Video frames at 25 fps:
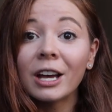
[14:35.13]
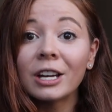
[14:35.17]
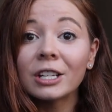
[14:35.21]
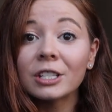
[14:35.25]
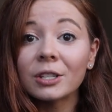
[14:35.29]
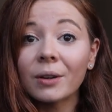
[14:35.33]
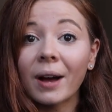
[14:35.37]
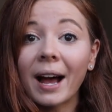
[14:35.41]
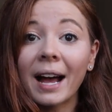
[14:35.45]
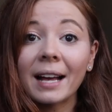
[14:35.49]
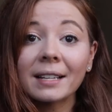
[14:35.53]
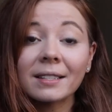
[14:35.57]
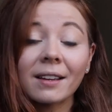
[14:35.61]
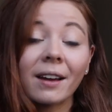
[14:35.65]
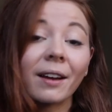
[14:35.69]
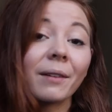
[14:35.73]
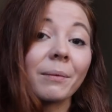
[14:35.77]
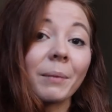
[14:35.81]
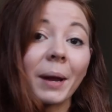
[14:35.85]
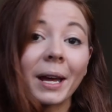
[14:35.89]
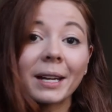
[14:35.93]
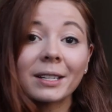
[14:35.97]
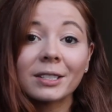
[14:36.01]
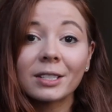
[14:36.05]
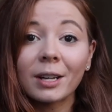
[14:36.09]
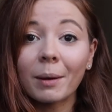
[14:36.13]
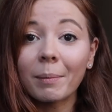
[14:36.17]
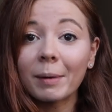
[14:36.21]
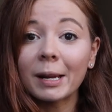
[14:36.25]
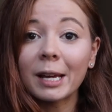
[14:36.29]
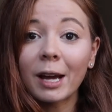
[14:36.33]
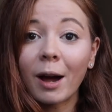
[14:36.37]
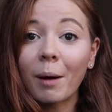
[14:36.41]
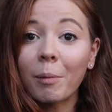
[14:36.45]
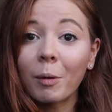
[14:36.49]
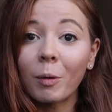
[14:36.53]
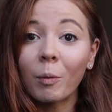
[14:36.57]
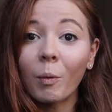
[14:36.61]
So as I'm like
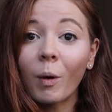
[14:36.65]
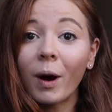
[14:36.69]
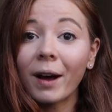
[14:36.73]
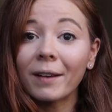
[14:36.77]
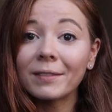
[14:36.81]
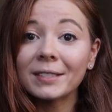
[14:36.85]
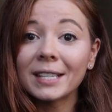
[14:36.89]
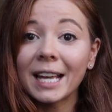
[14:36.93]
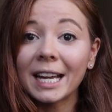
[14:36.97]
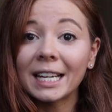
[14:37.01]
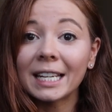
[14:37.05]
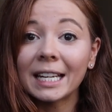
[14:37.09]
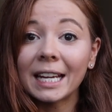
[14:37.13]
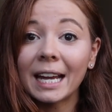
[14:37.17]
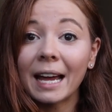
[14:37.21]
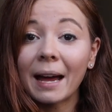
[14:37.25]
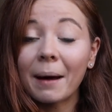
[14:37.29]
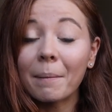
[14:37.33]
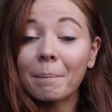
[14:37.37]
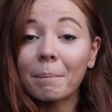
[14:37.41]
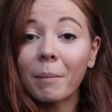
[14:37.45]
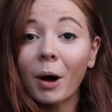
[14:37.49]
doubling up on what I've said here,